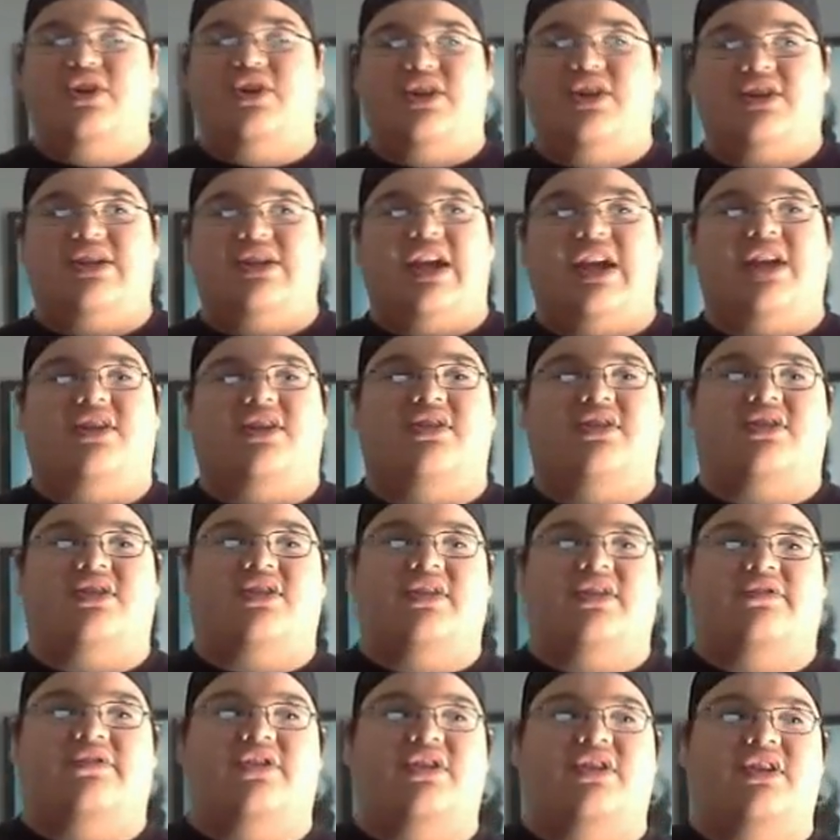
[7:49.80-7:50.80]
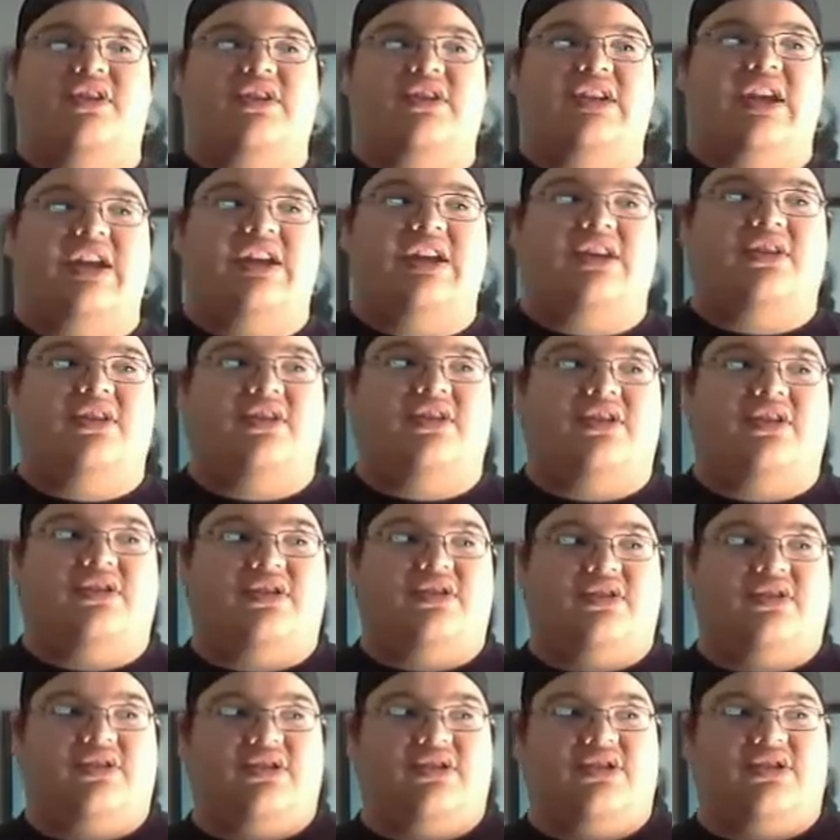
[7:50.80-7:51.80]
take
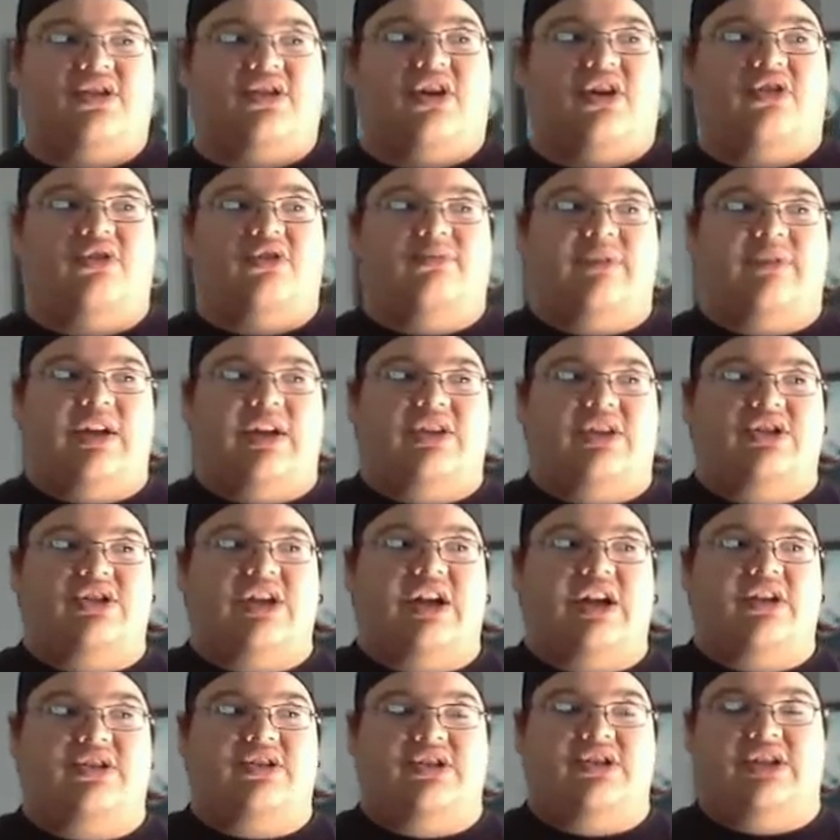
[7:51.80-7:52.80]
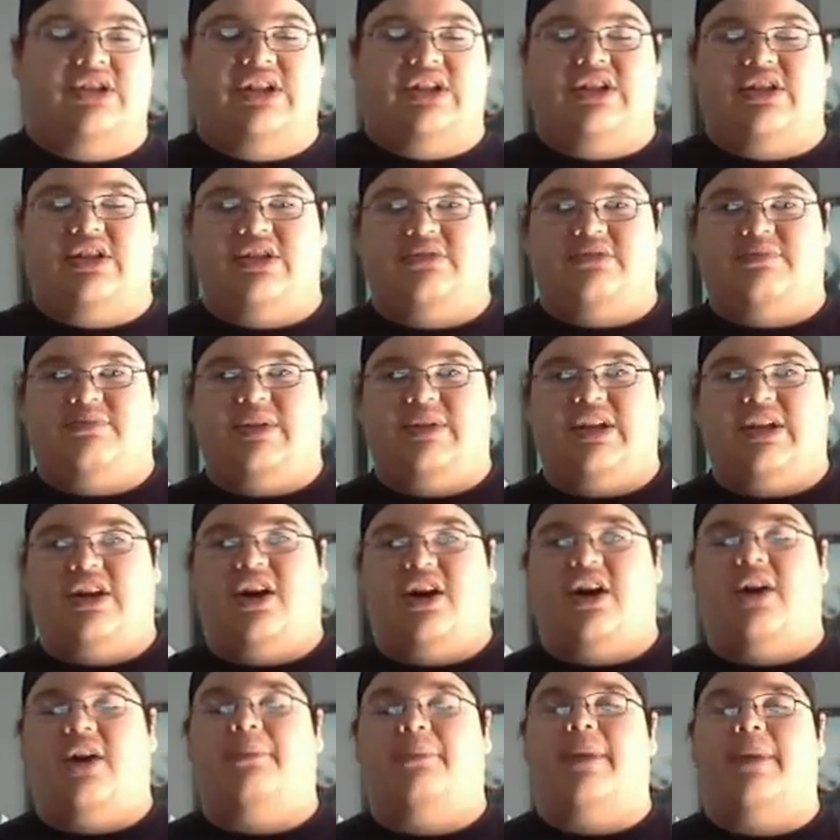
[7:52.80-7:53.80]
the stardom that John Cena has
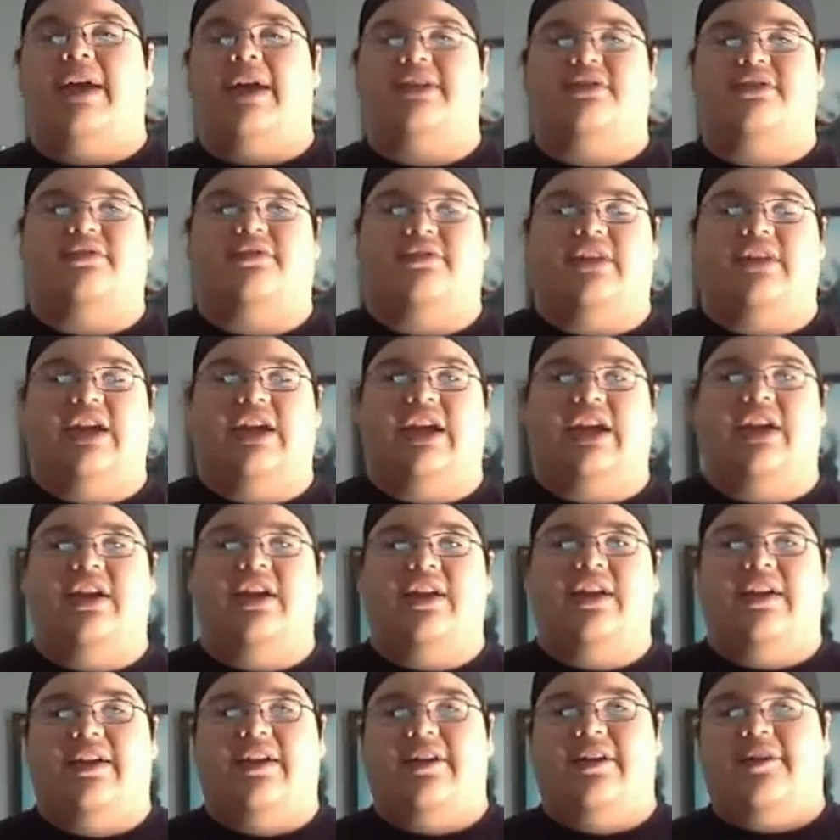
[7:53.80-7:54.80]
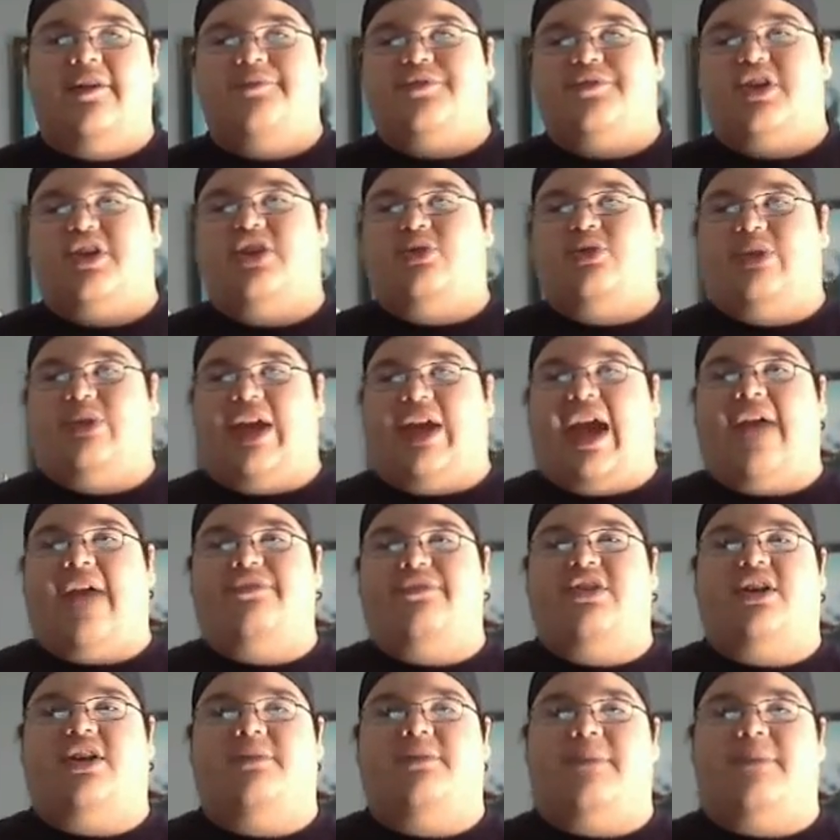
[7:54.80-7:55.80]
become as of late, you would
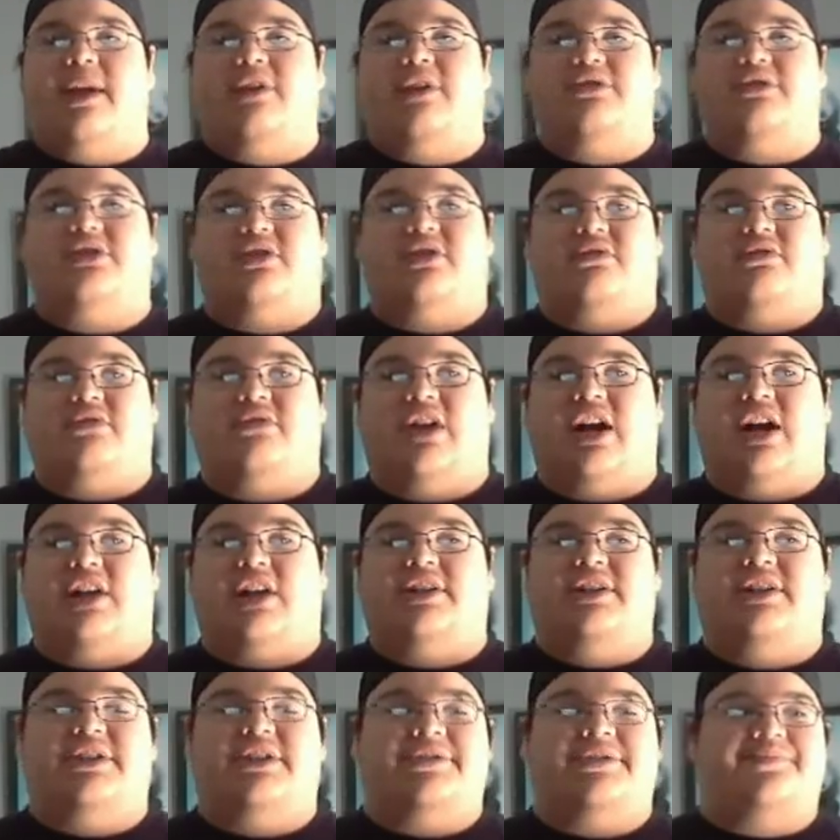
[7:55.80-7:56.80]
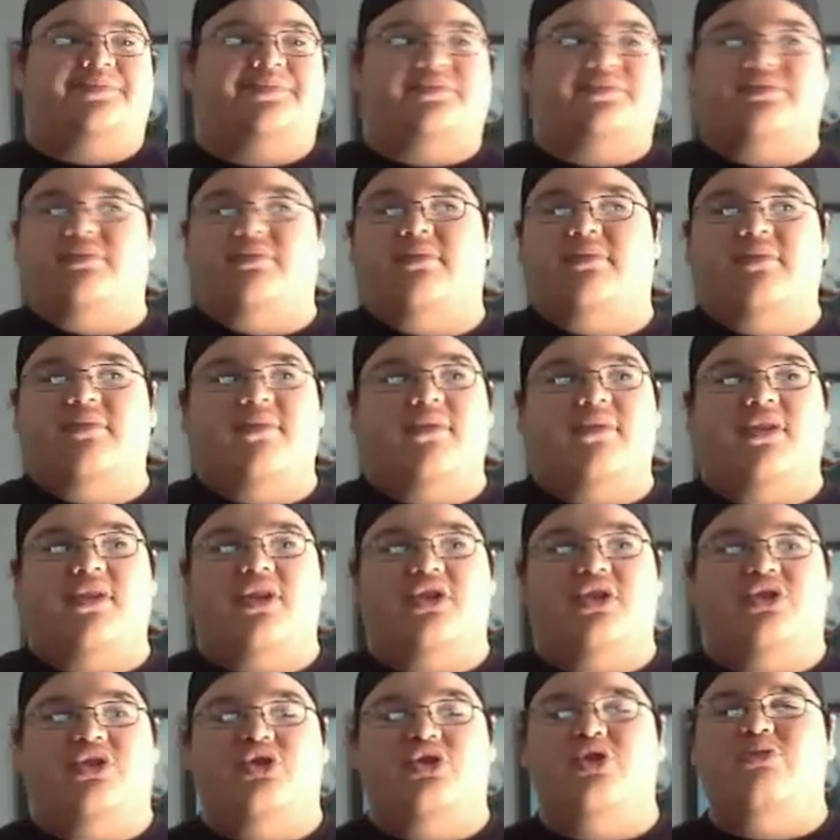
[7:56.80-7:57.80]
have to compare it to The Rock.
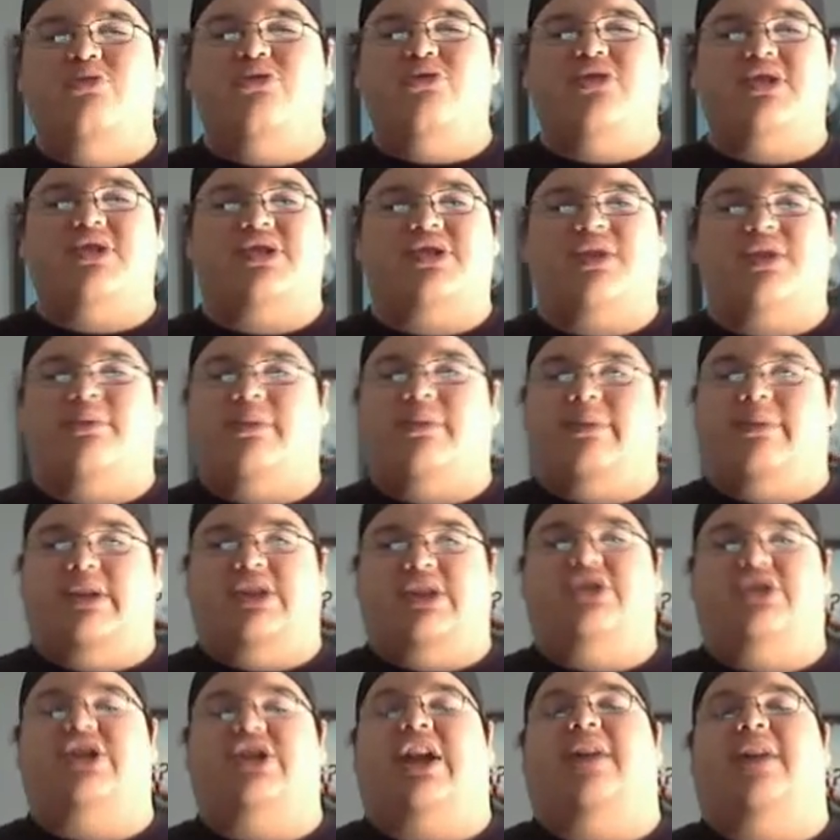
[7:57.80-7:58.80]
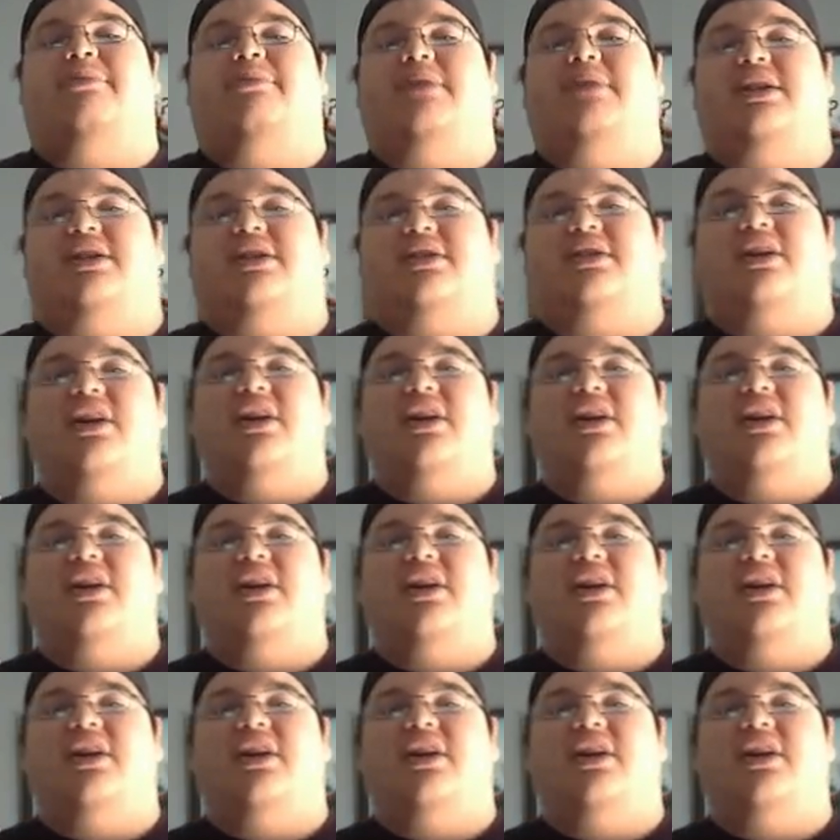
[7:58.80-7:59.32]
Numerous WWE champion,